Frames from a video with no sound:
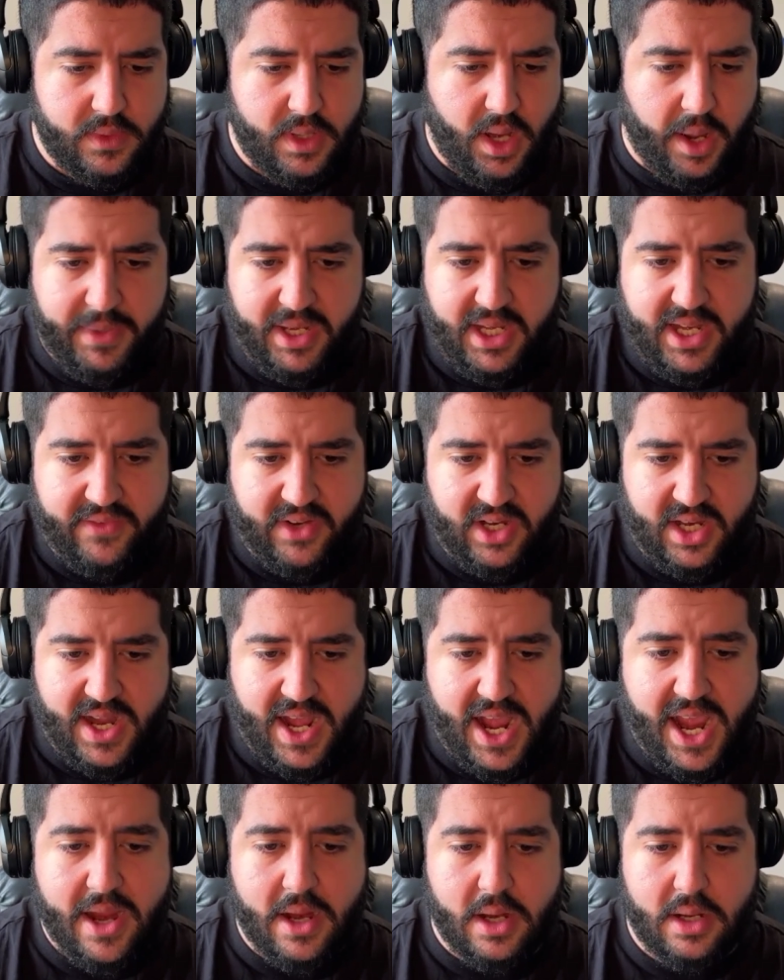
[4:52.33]
I'm going to give it an
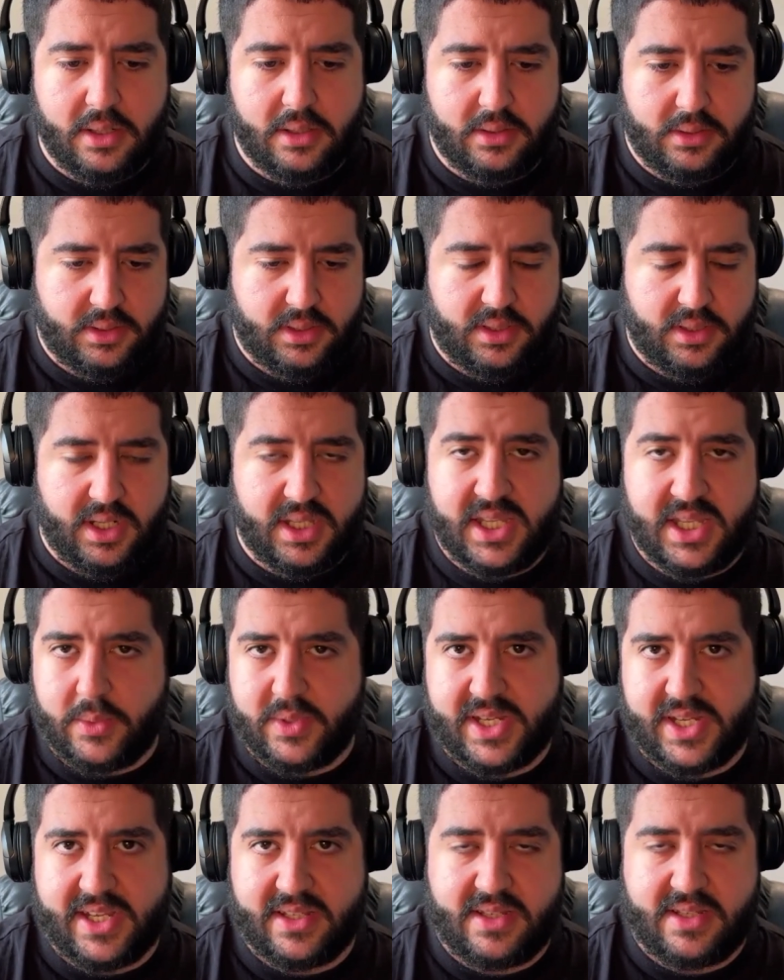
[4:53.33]
A. I think it
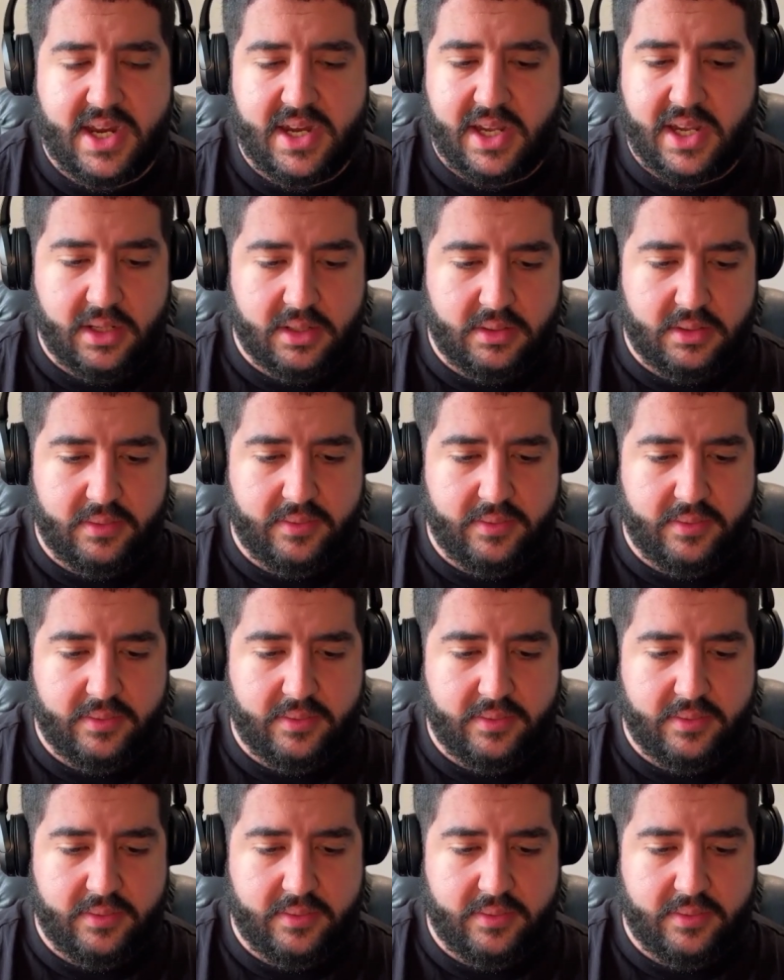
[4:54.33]
was outstanding.